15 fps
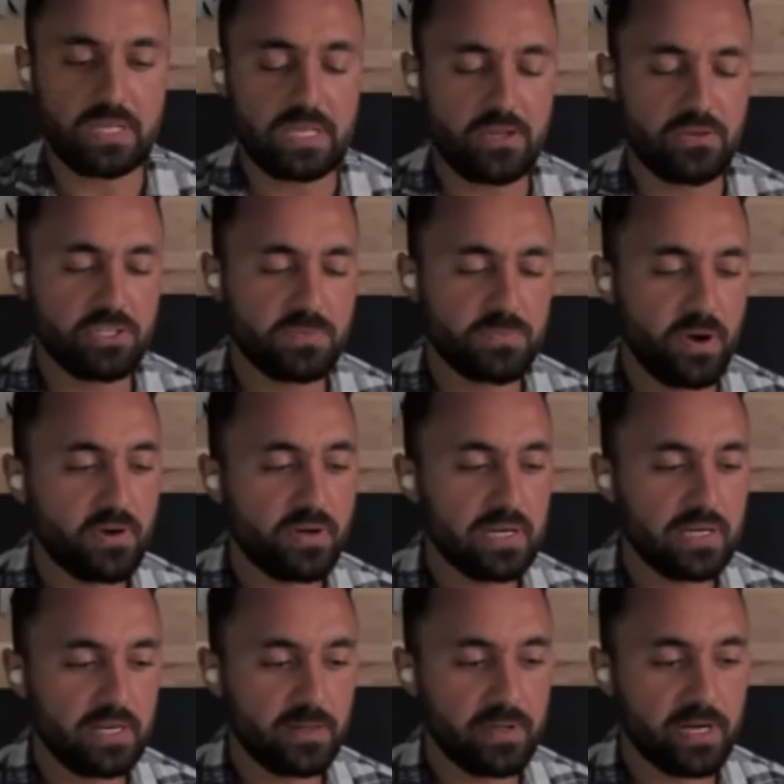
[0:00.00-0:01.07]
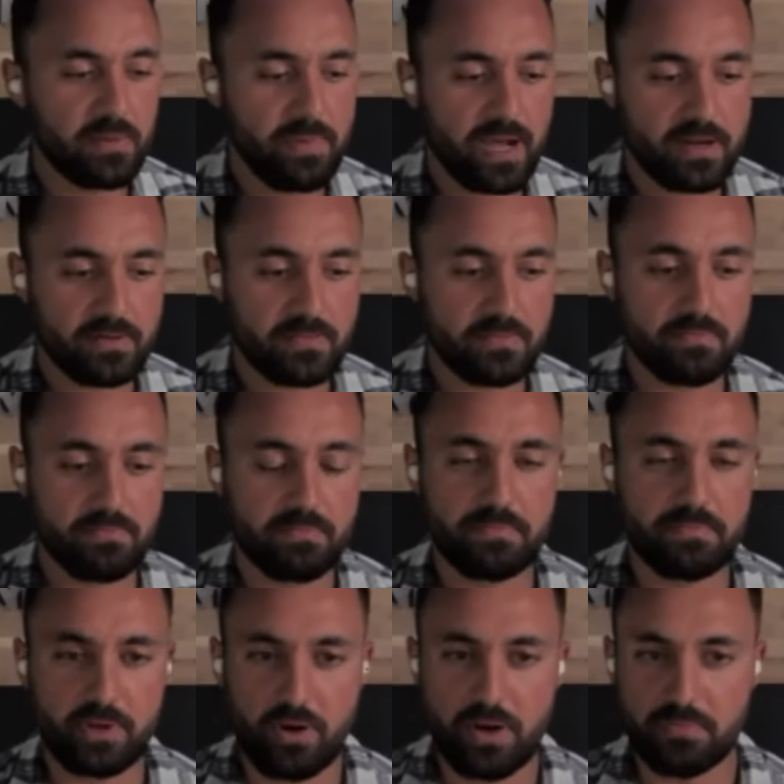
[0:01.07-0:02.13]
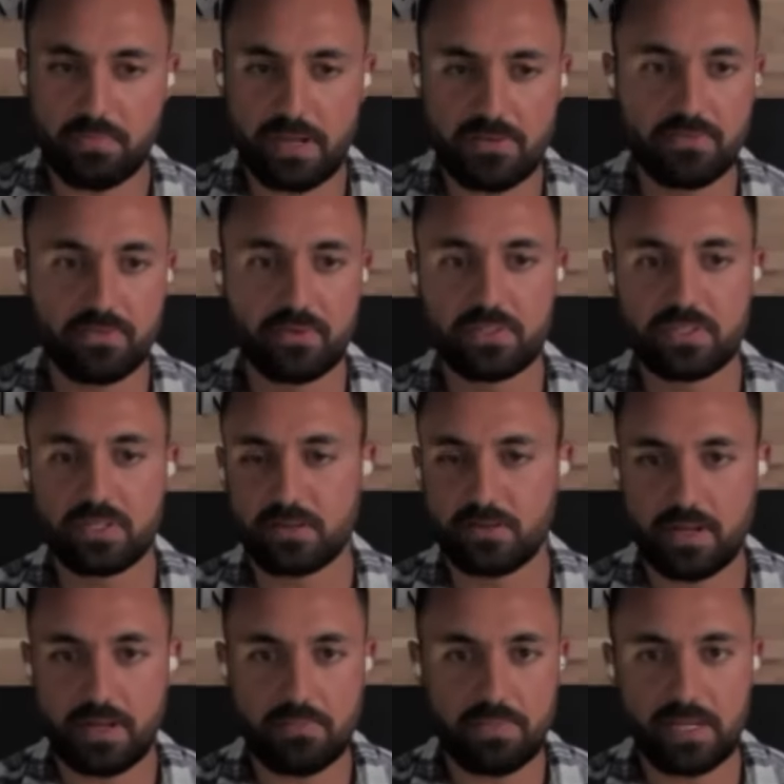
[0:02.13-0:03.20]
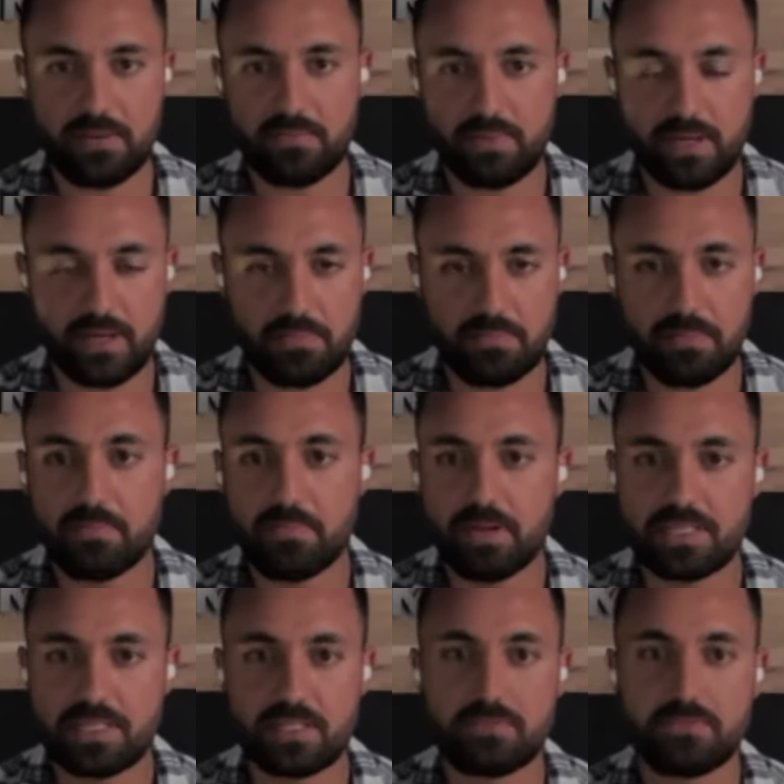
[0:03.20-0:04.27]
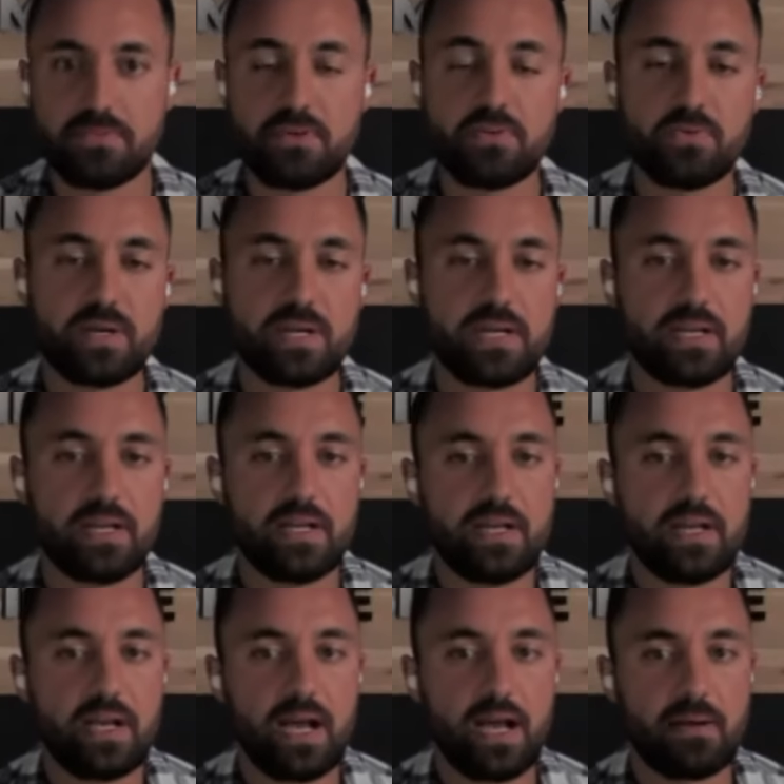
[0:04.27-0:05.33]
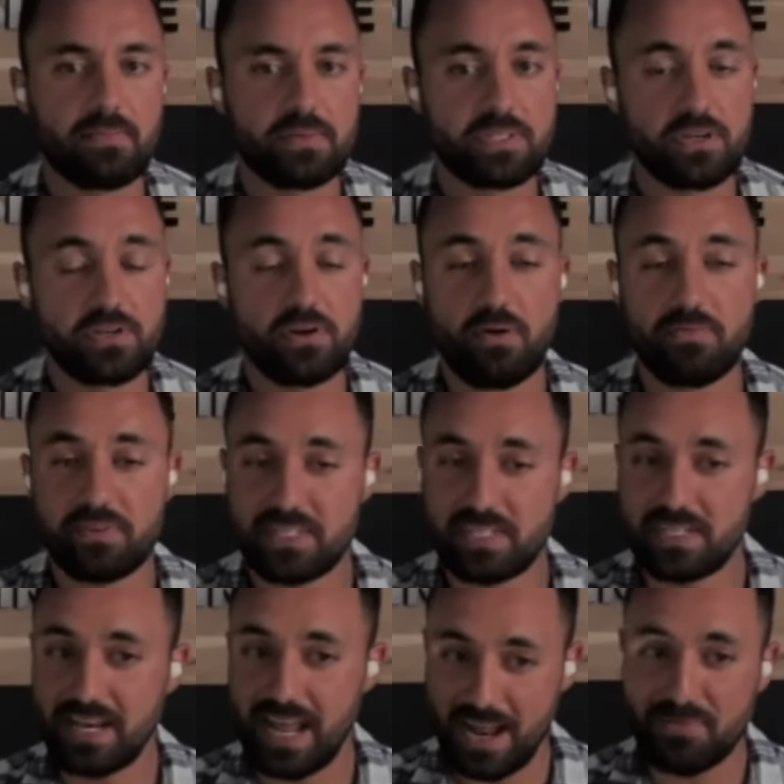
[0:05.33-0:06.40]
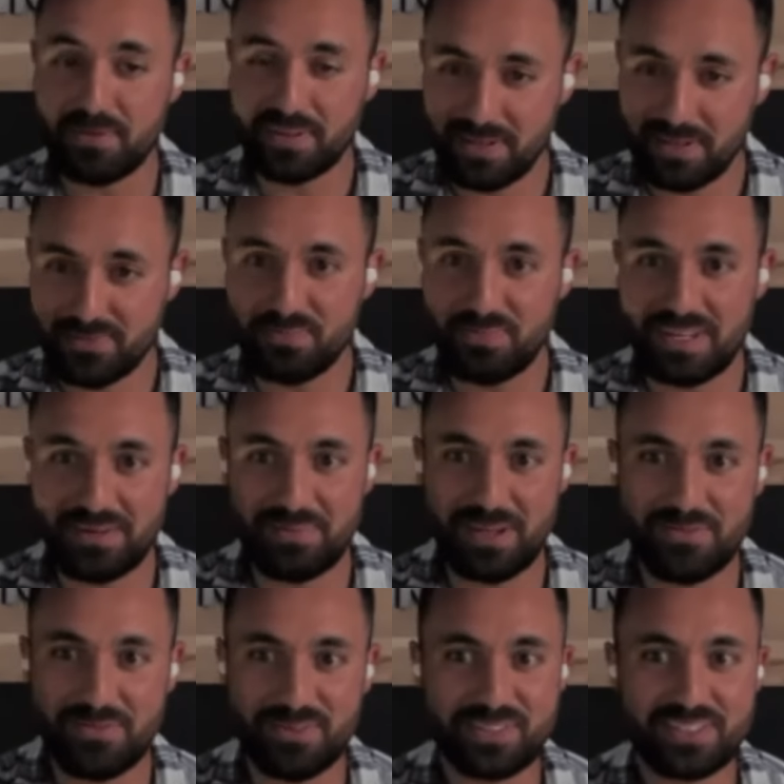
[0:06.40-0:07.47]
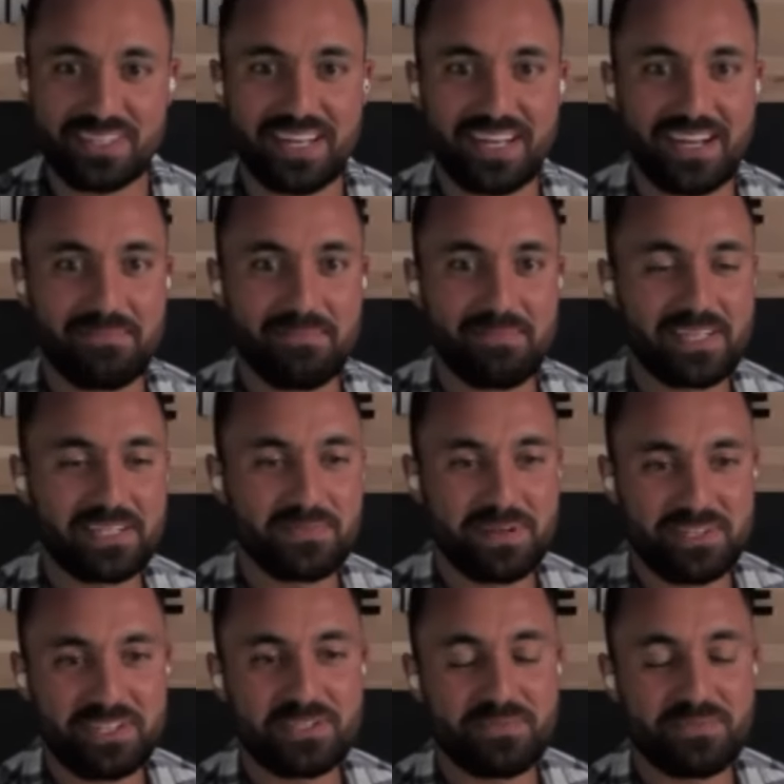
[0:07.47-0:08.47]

You spoke a little bit about going barefoot and being in minimalistic footwear. So you're obviously an advocate for being barefoot as much as